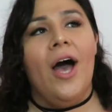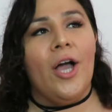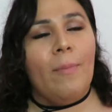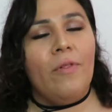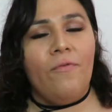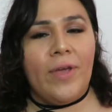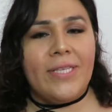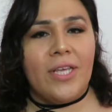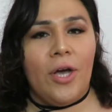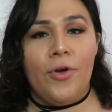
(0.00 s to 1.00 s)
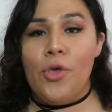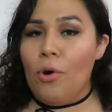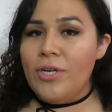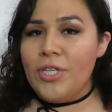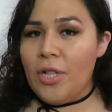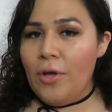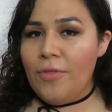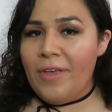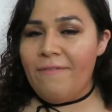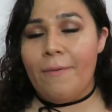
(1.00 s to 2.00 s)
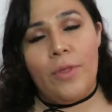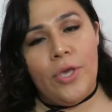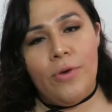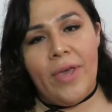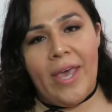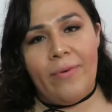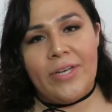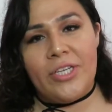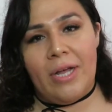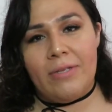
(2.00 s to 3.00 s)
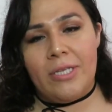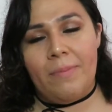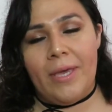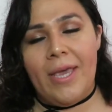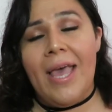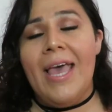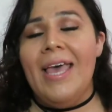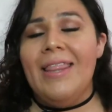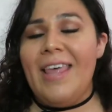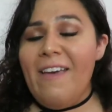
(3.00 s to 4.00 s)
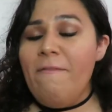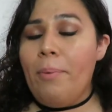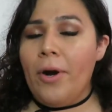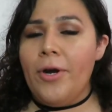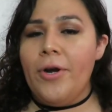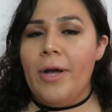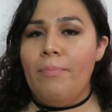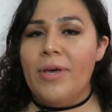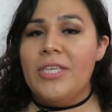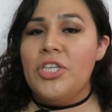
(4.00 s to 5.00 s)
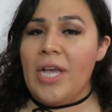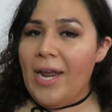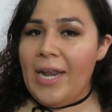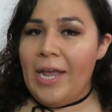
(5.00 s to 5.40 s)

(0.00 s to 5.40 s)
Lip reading: A couple of weeks ago, Yours Clothing from the UK reached out to me. They partnered up with Shay